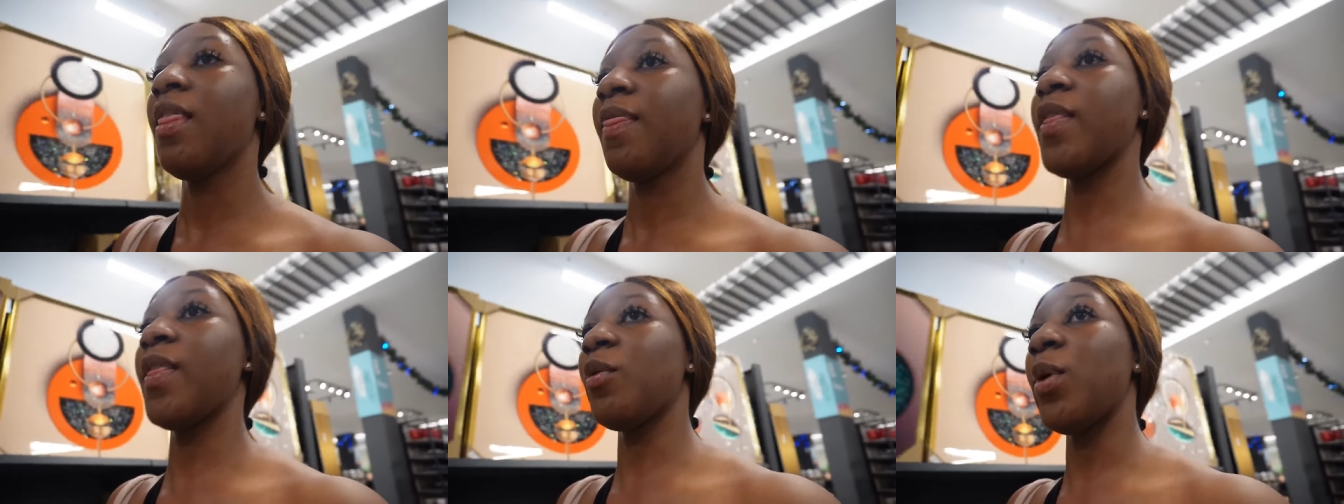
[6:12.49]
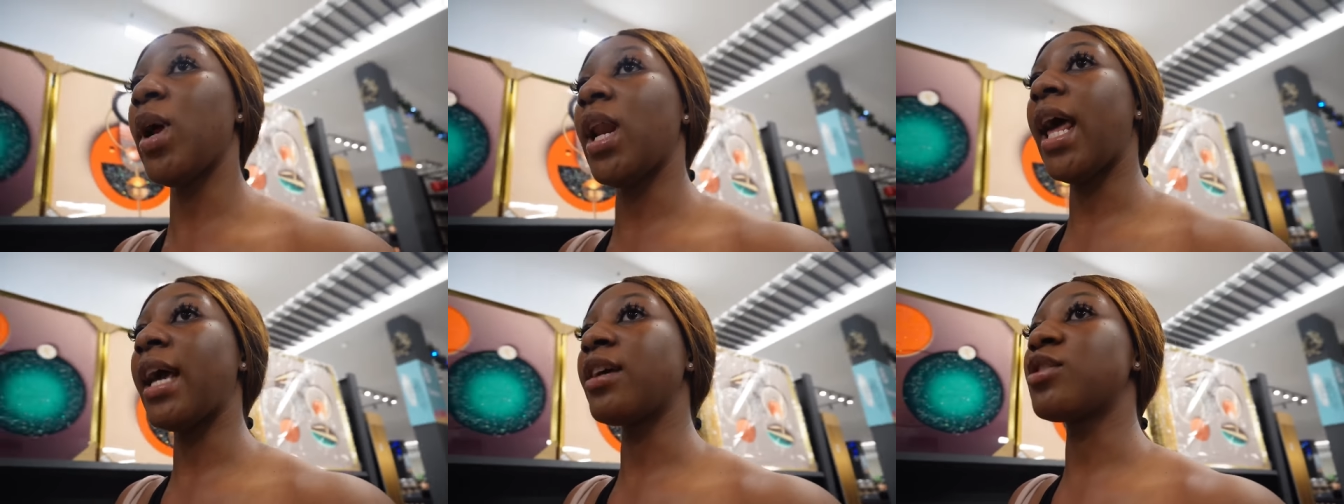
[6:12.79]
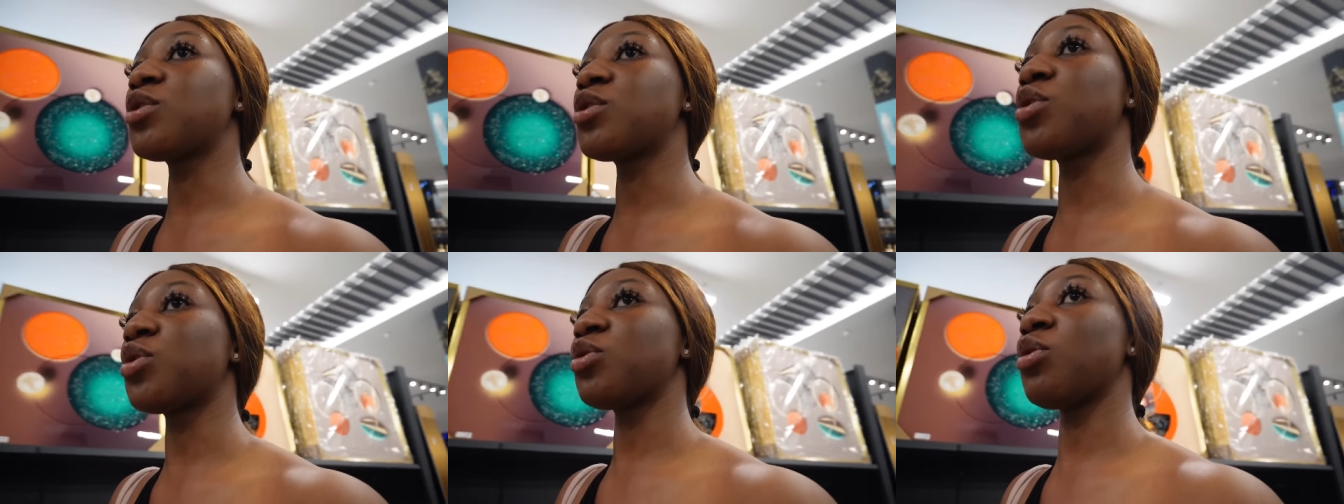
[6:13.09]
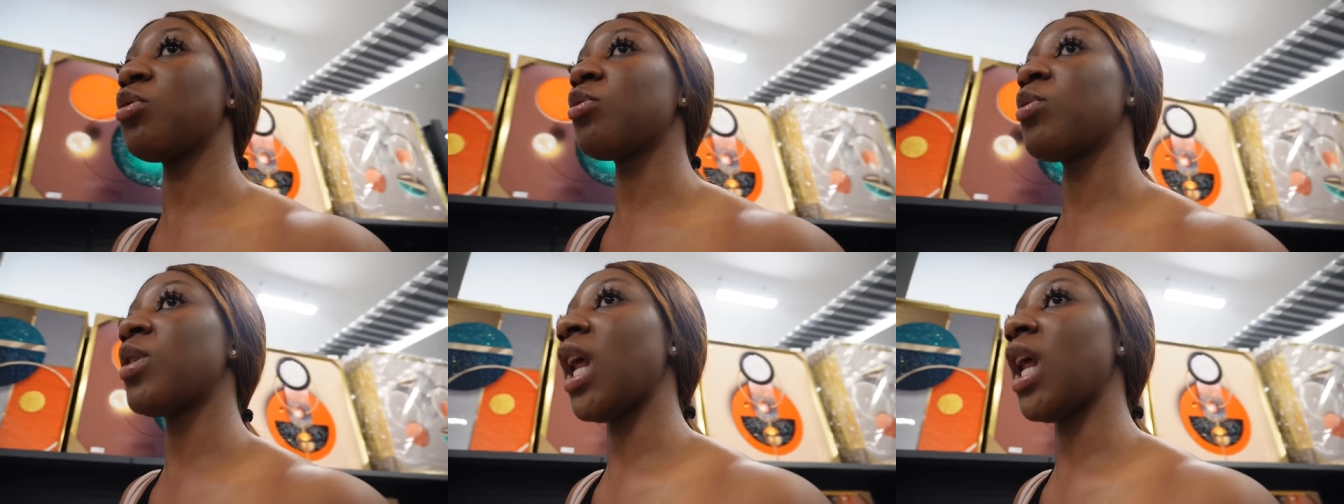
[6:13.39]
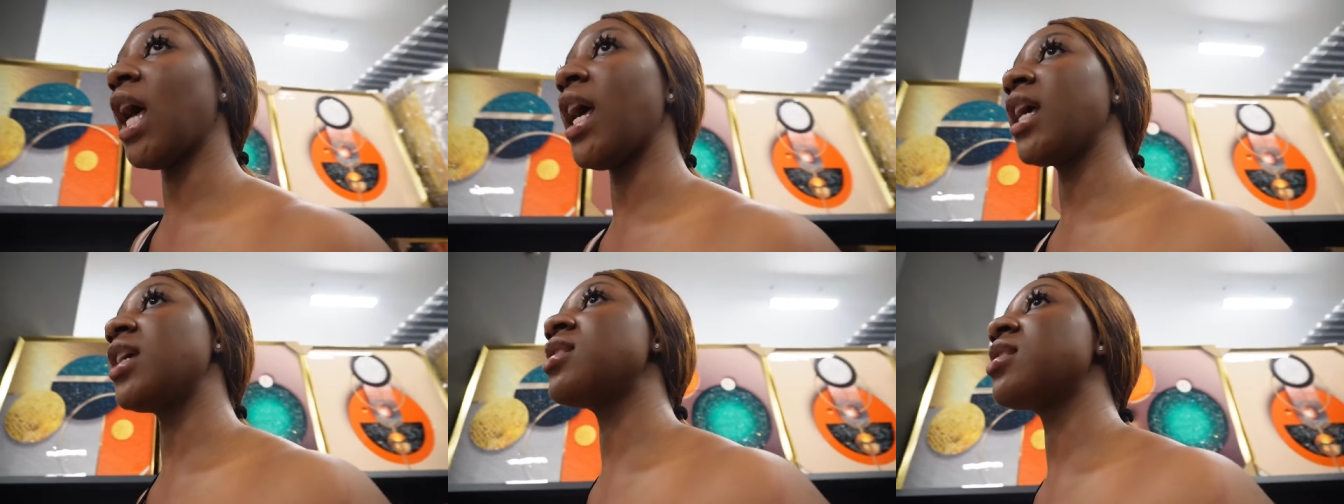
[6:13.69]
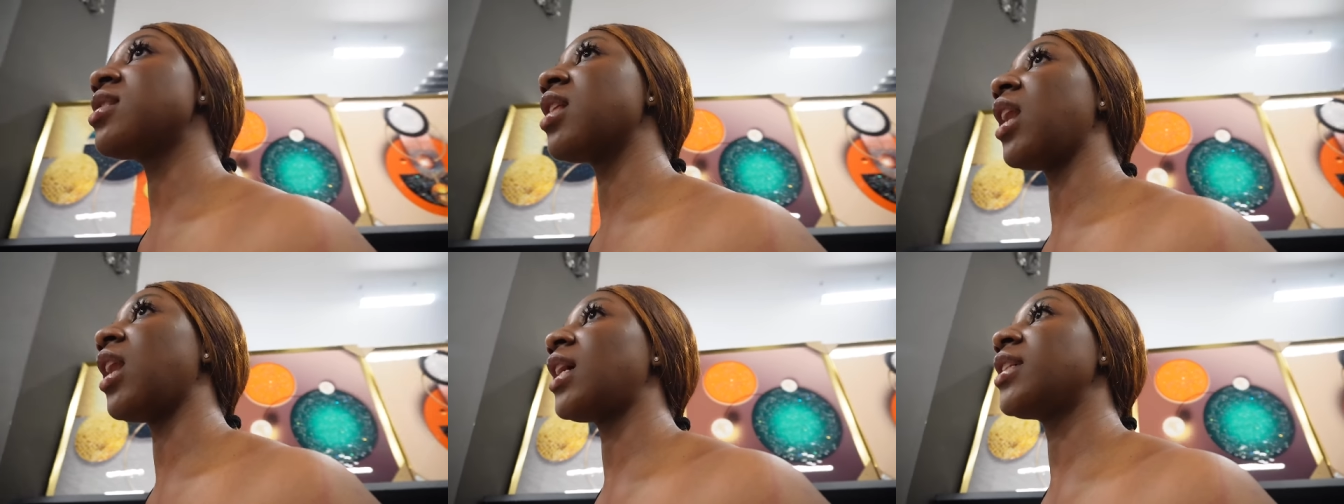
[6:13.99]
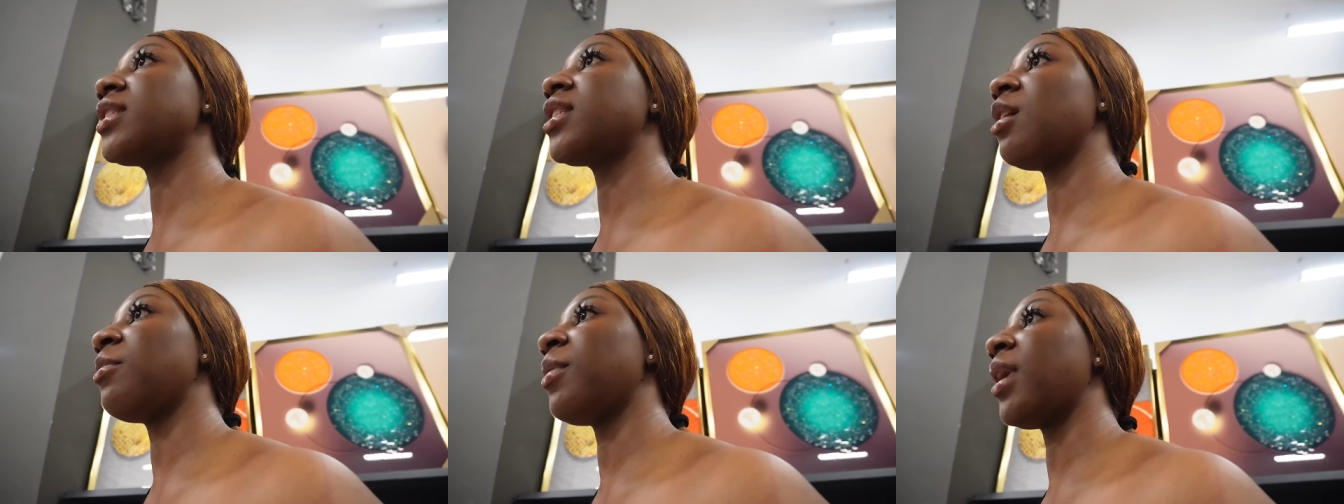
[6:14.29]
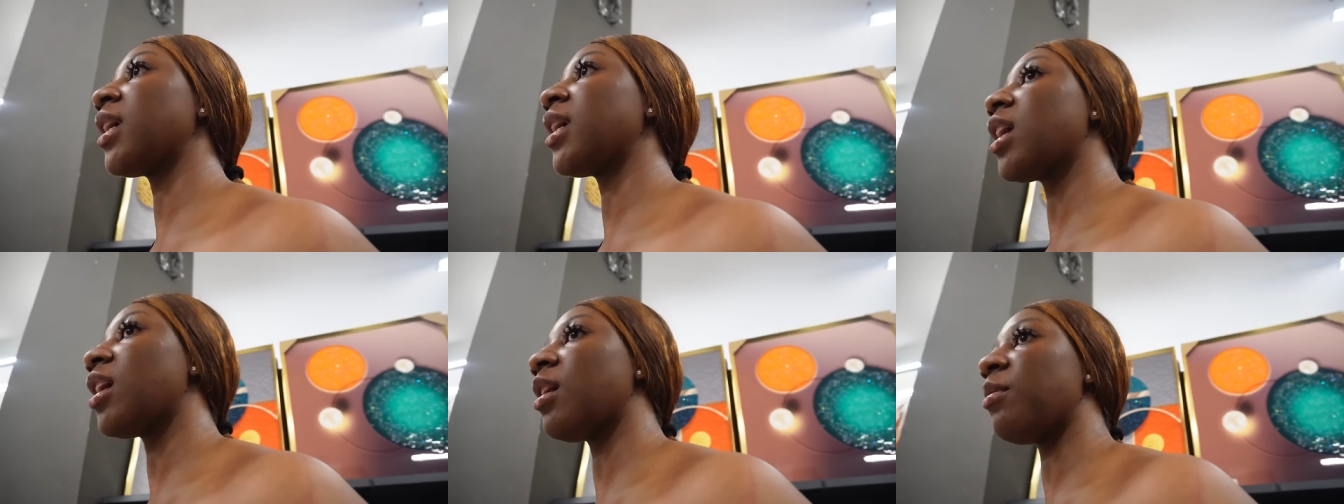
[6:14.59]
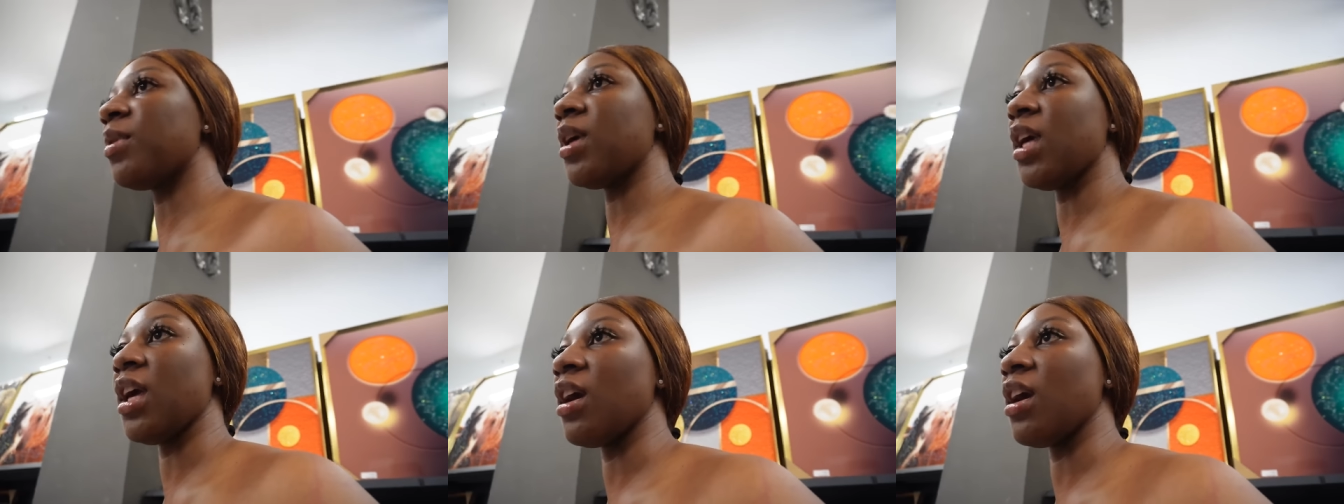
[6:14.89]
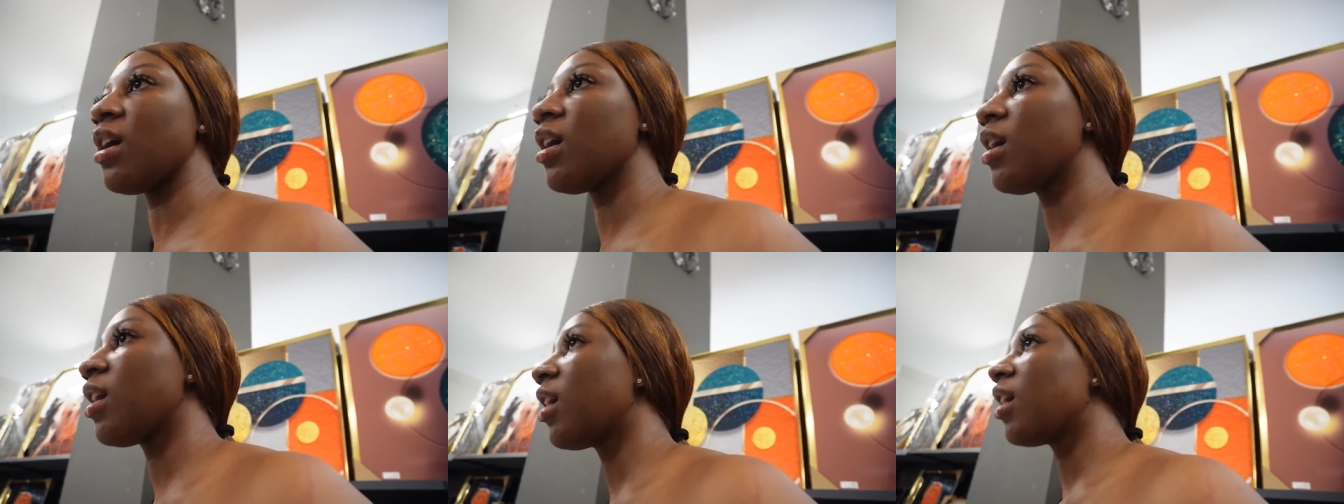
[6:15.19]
they were like so nice the last time I came here.